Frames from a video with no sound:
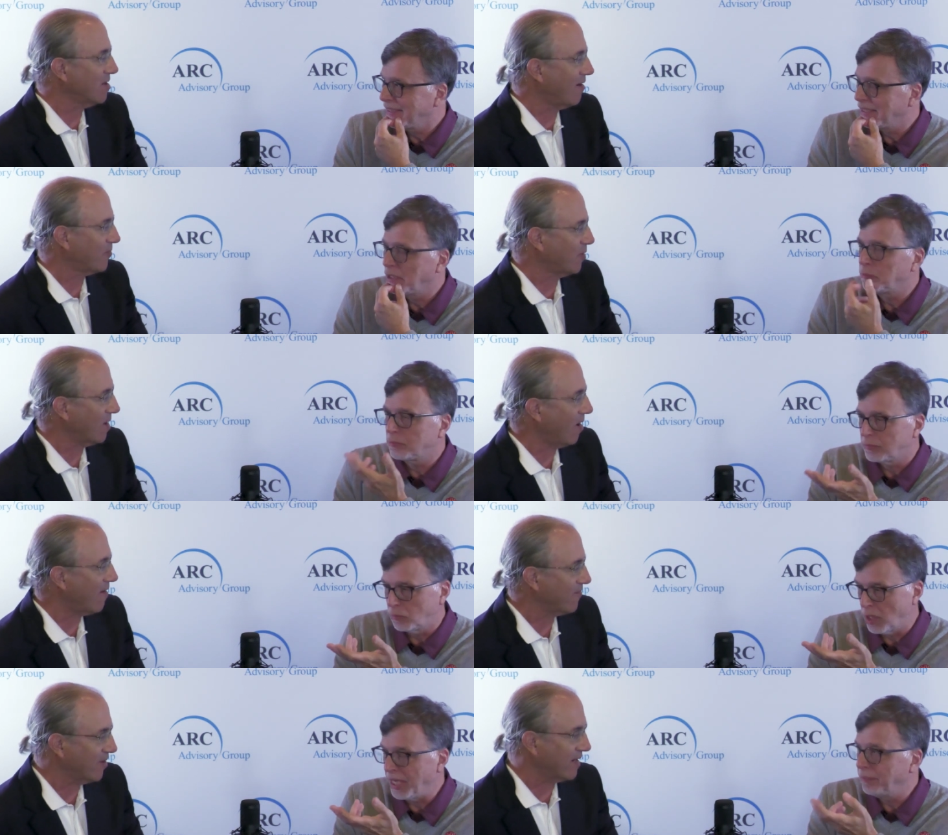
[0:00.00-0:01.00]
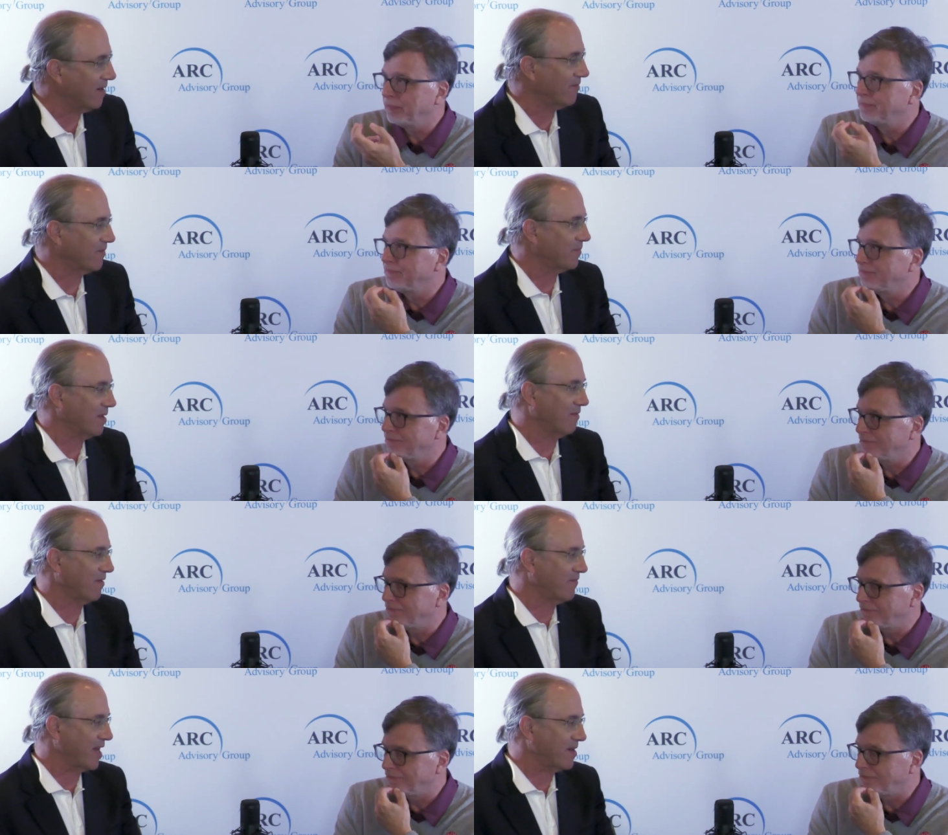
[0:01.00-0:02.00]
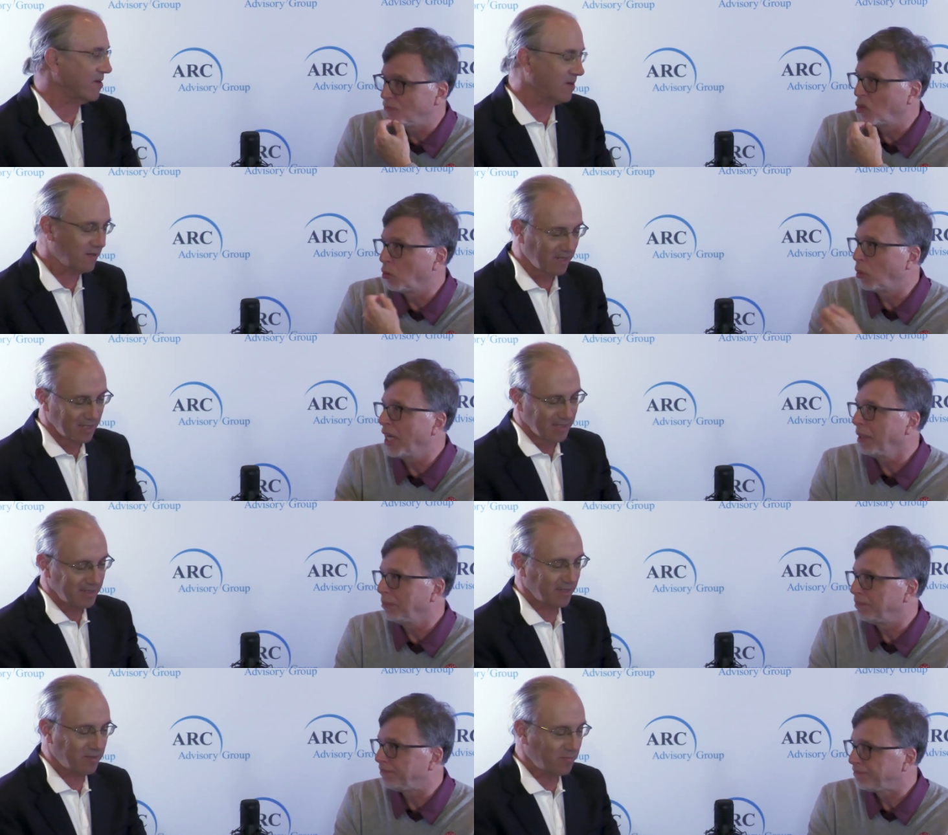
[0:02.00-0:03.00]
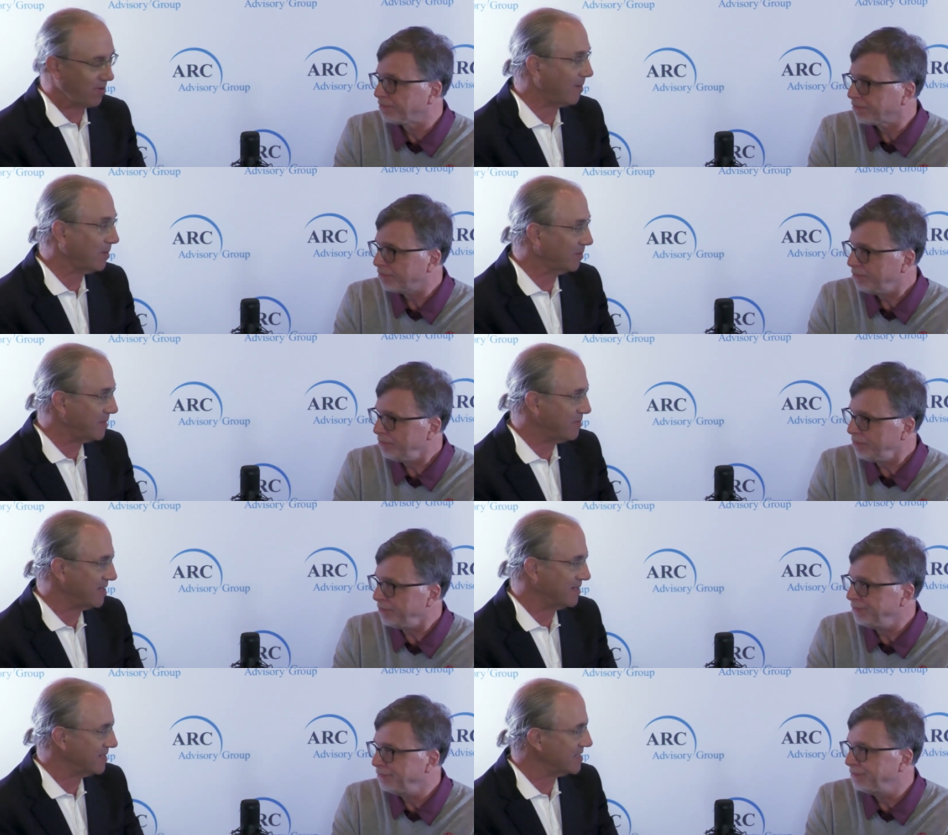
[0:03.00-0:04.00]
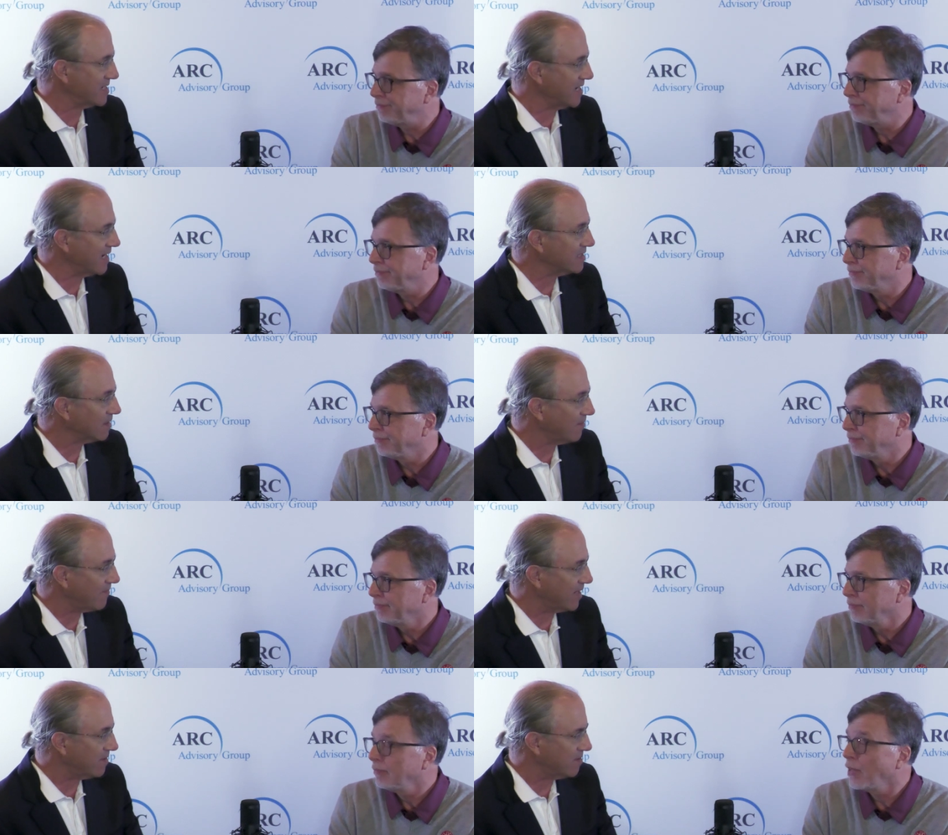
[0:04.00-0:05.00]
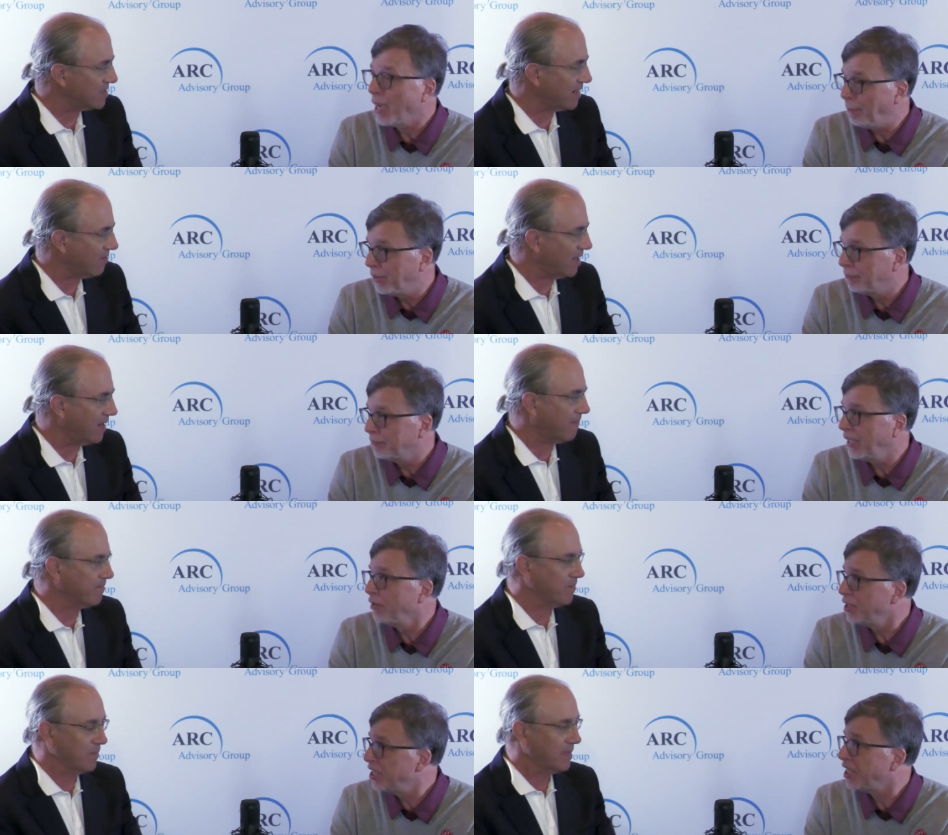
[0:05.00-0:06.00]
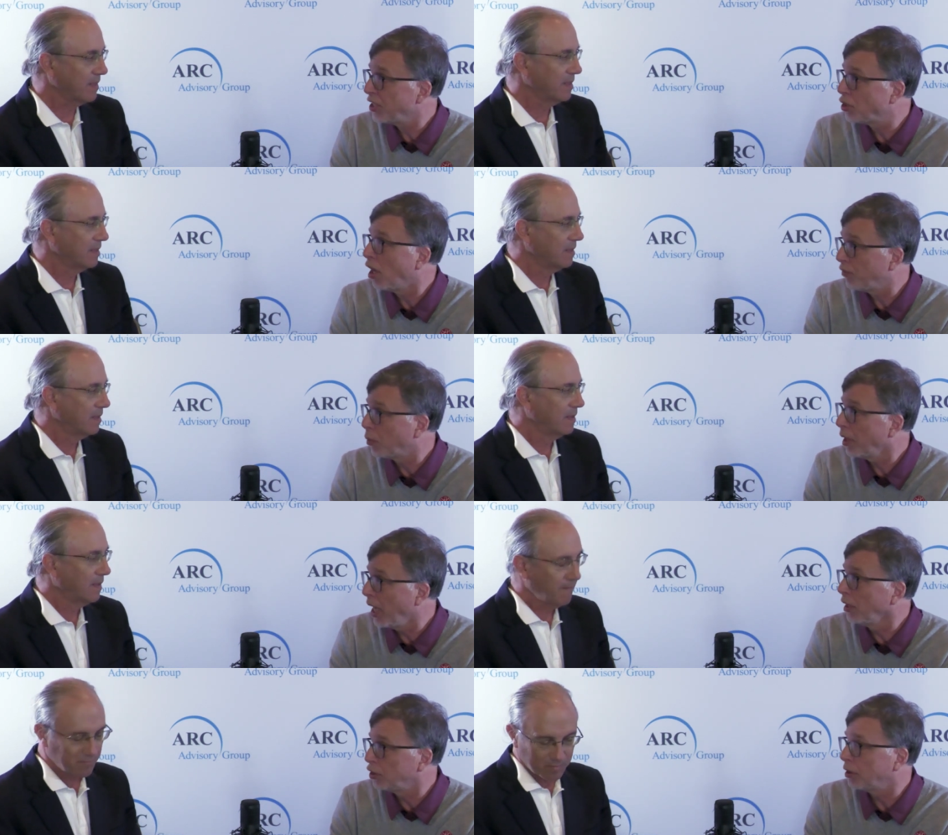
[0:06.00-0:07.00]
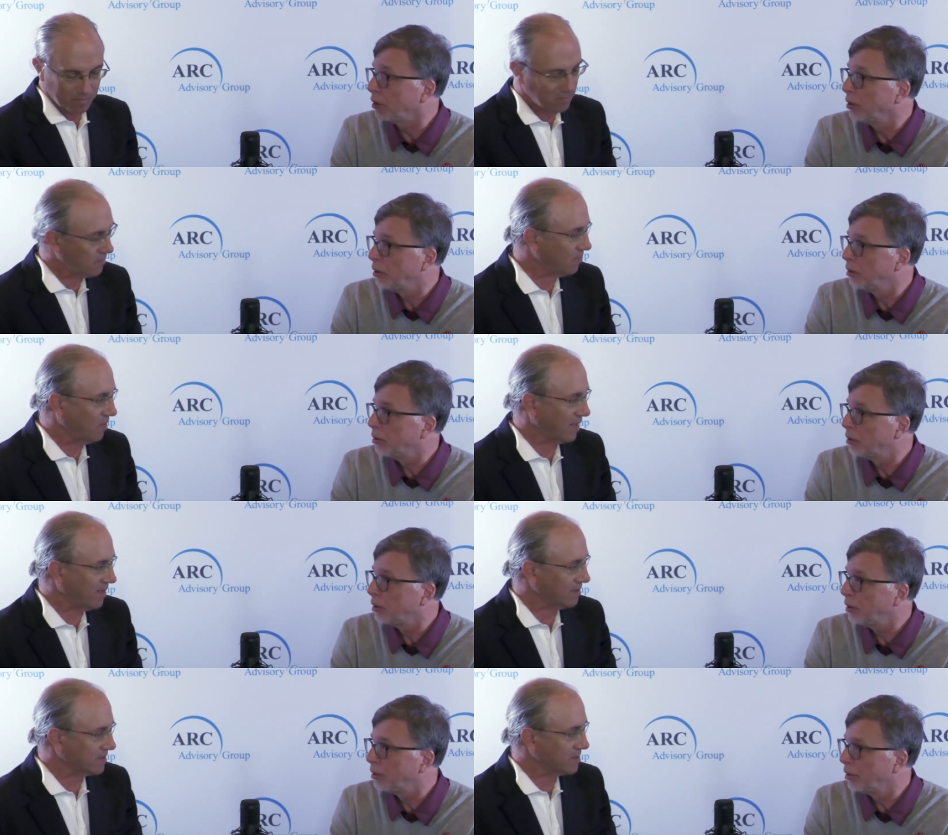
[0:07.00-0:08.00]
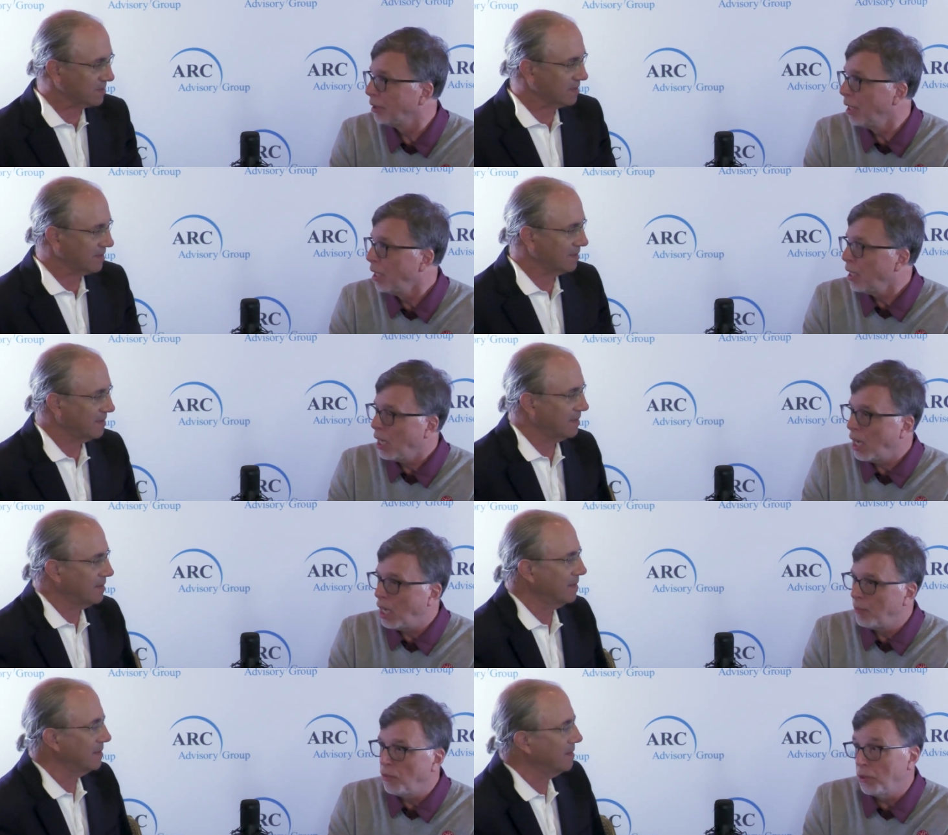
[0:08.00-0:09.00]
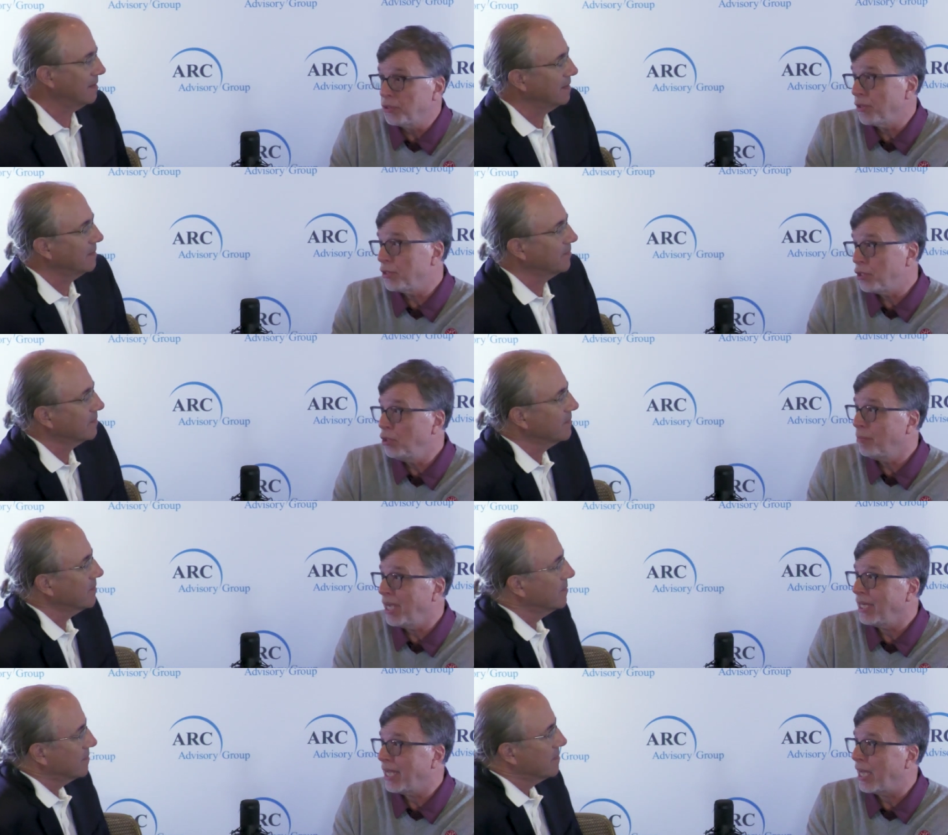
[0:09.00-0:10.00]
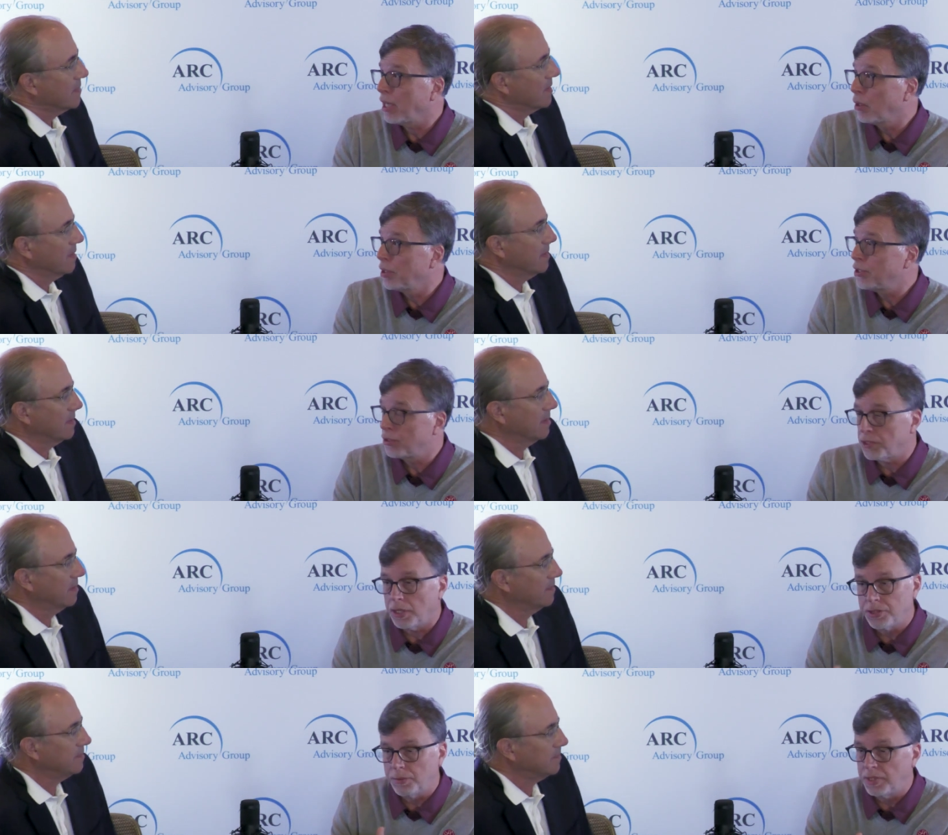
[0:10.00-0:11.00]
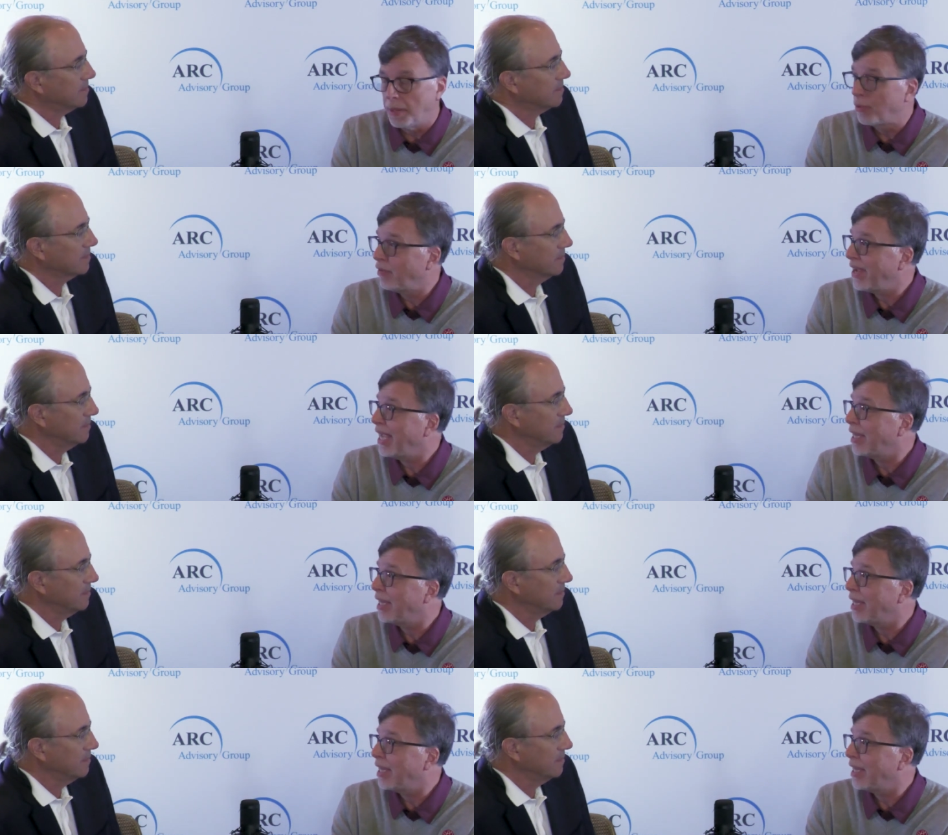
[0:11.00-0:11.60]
Speaker 1: software offering right. of, a, of a vendor right they could probably be a dcs of a vendor yep. is that right
Speaker 2: yeah the dcs software yeah sure
Speaker 1: what else
Speaker 2: um, those are the two main categories there's also a number of